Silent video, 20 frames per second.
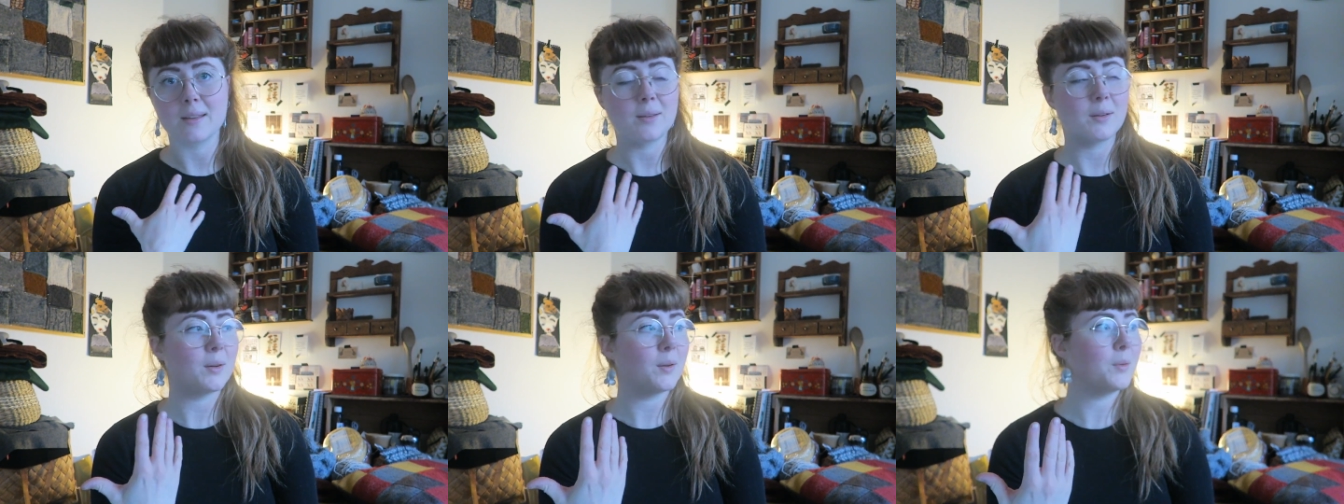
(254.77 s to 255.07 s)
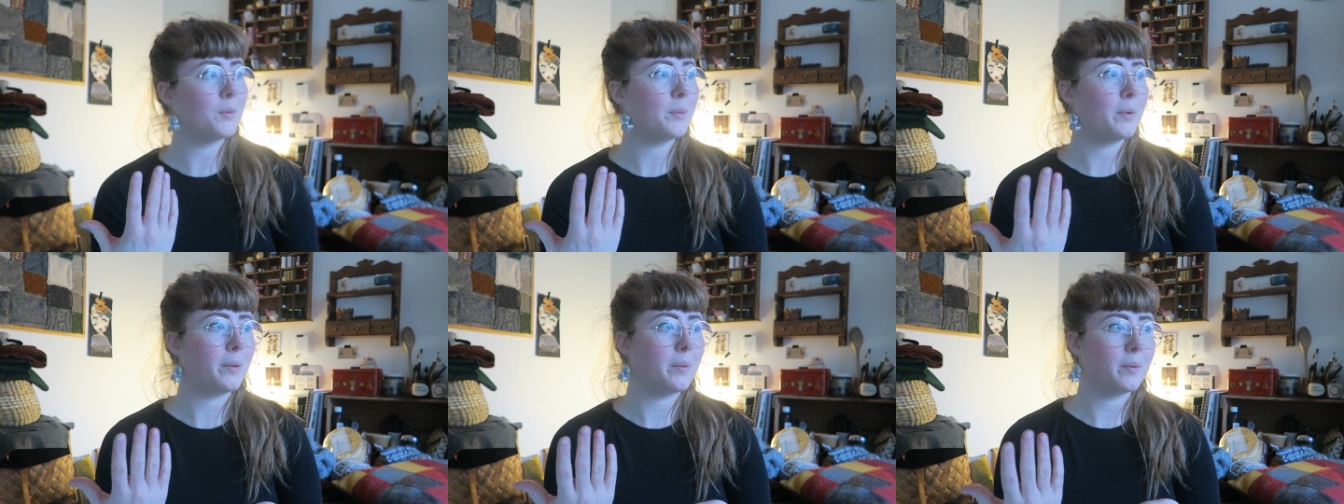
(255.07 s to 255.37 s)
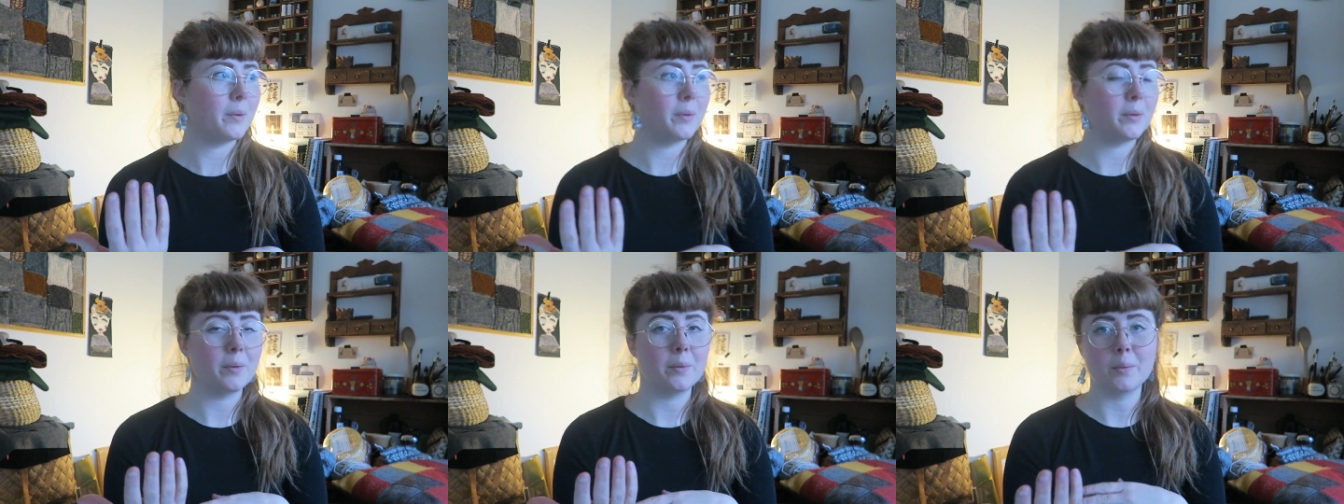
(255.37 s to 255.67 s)
you know, we
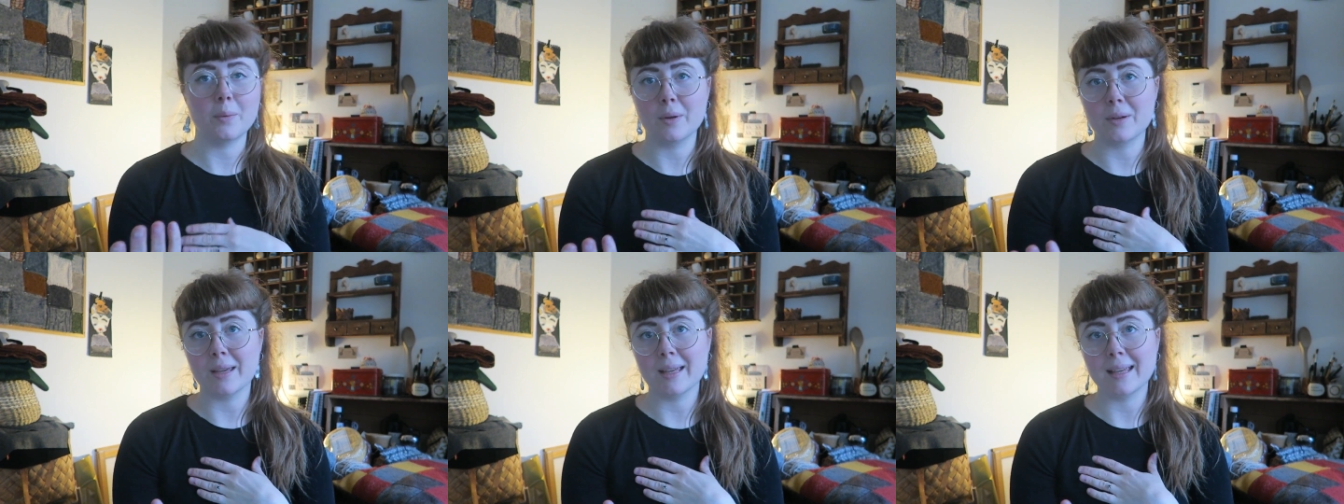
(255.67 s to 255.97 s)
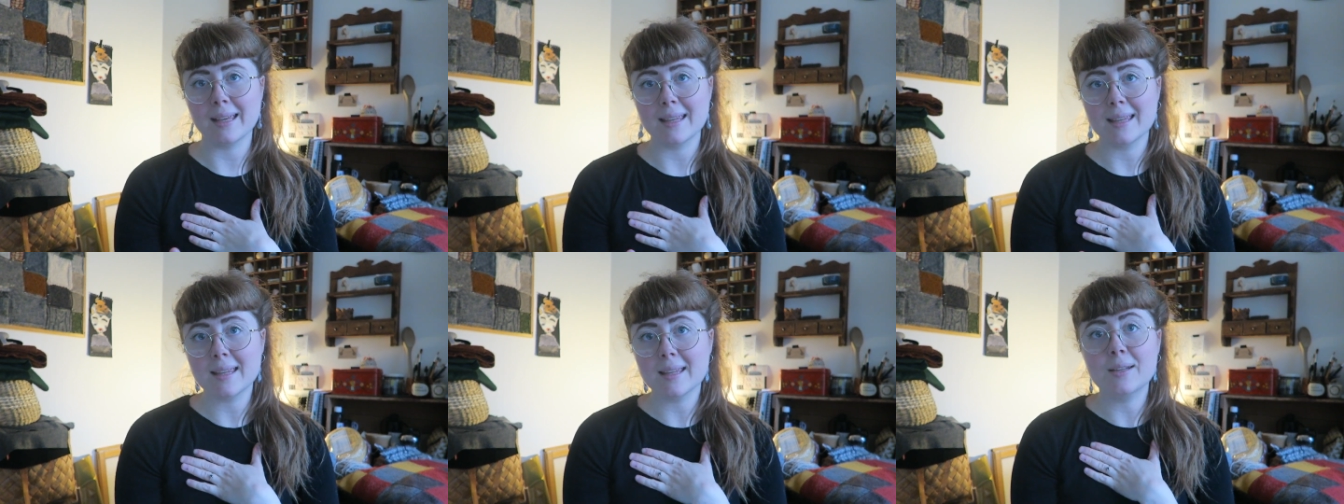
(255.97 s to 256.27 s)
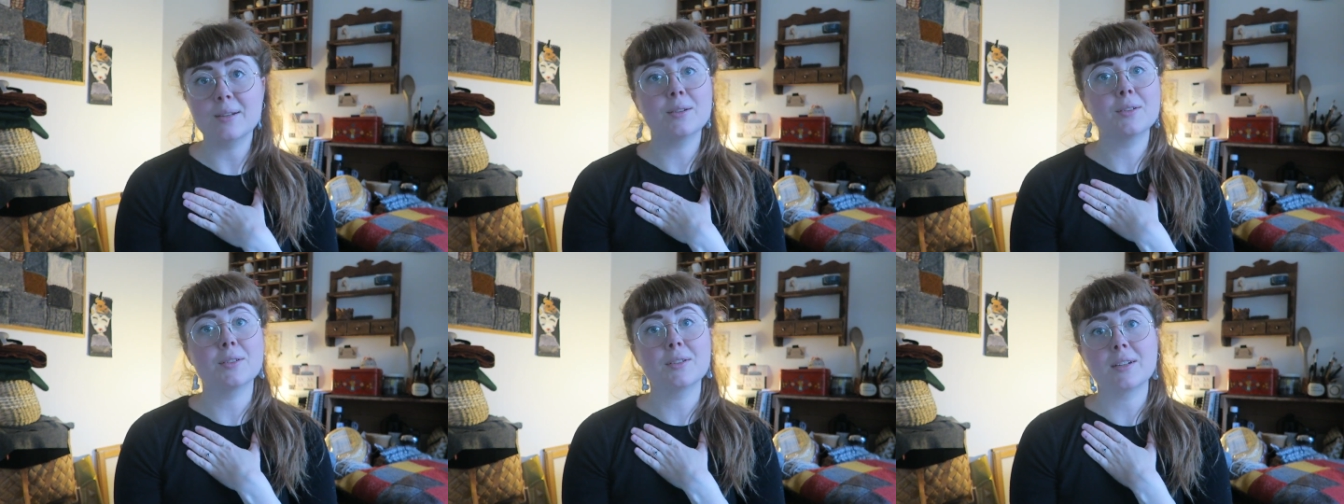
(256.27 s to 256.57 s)
were walking
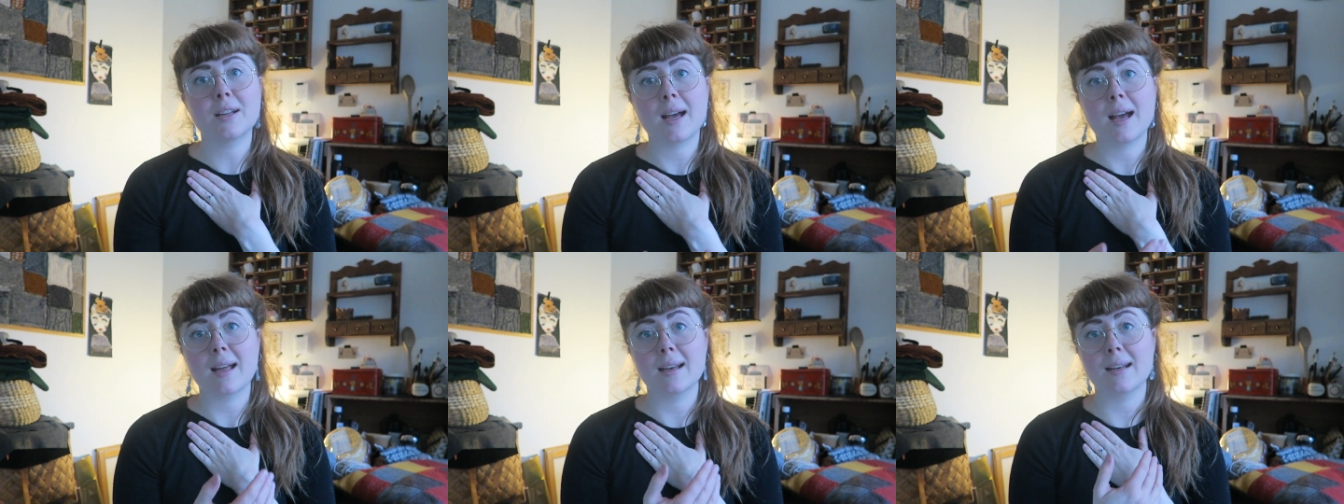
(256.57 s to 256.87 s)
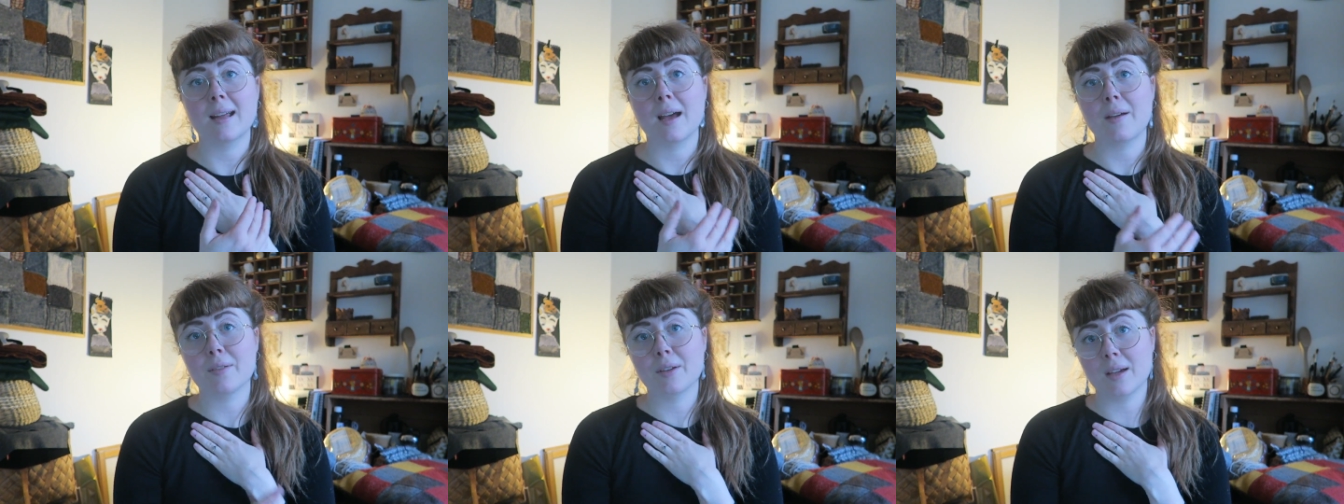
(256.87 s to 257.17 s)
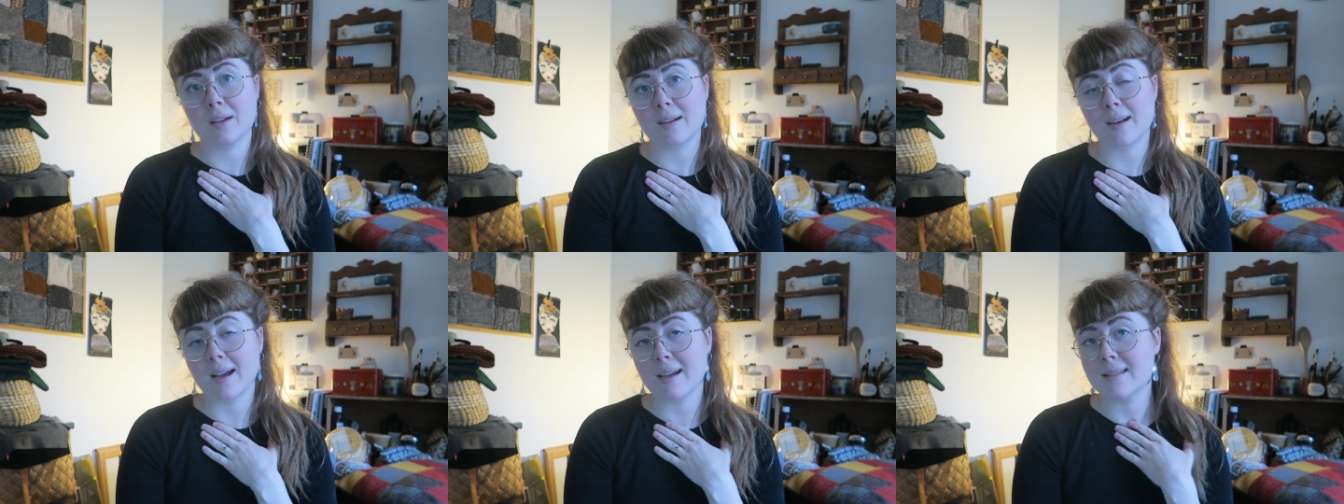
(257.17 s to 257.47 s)
Idun and having
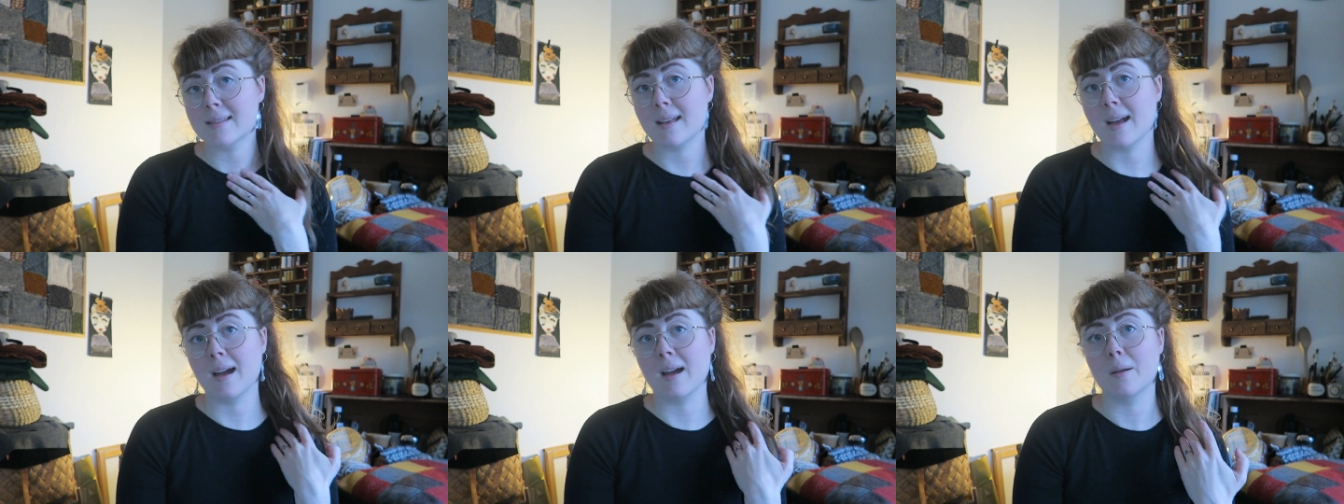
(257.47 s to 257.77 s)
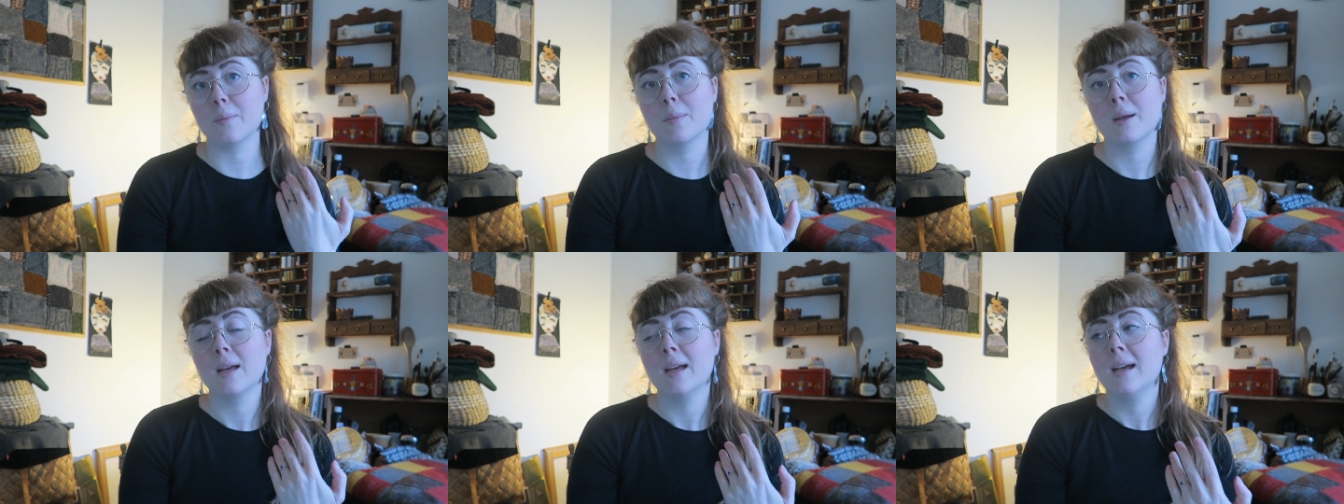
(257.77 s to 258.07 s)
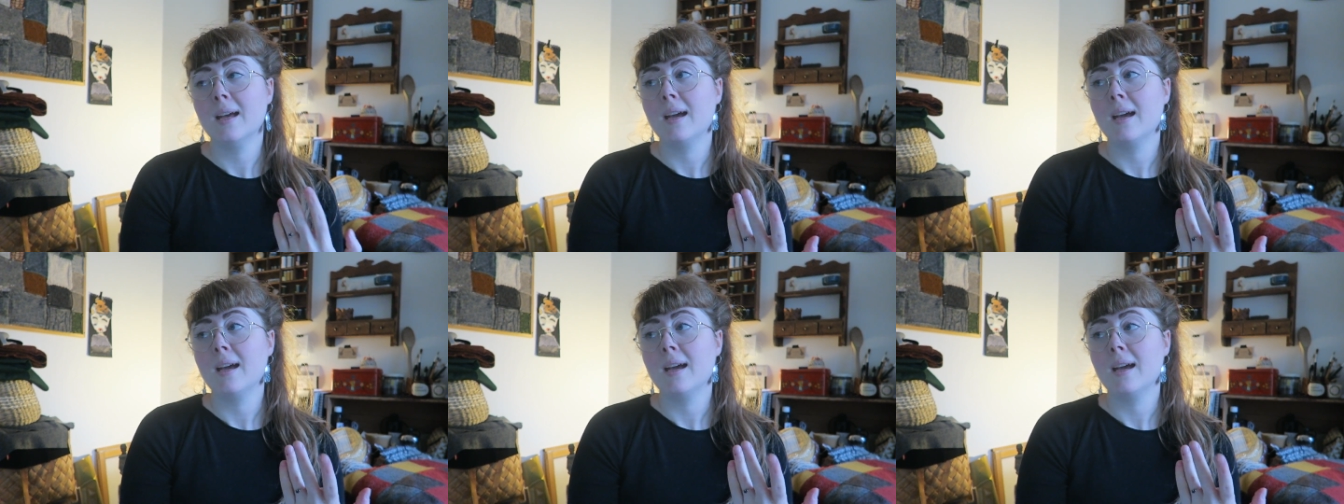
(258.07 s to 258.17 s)
a nice time.